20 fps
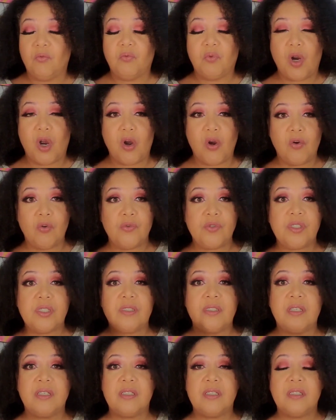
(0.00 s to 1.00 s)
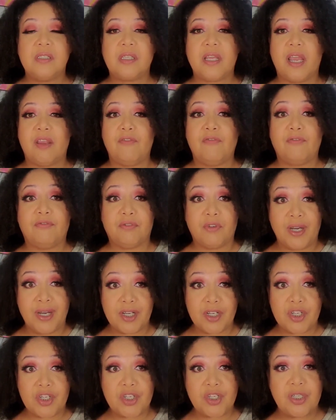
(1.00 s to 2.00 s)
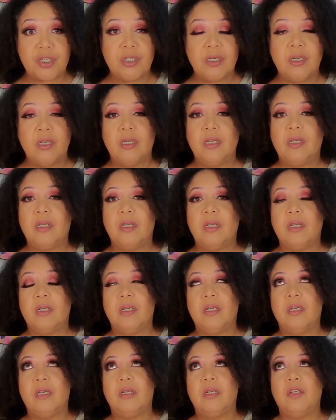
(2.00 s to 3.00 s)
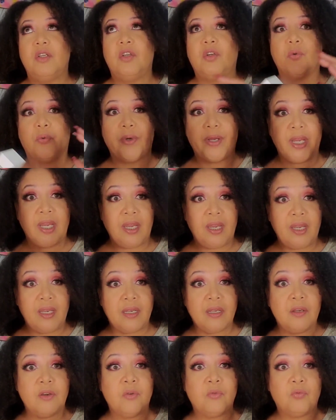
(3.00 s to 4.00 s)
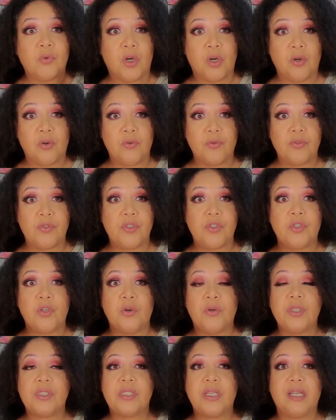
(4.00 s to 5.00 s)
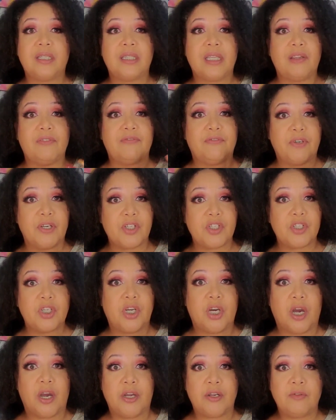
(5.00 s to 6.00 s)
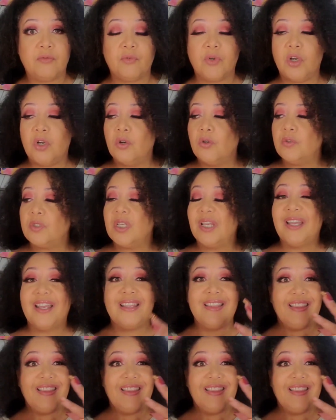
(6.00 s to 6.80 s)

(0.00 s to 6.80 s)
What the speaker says: rose, this is a fresh green rose. You know, it's like that fresh garden rose.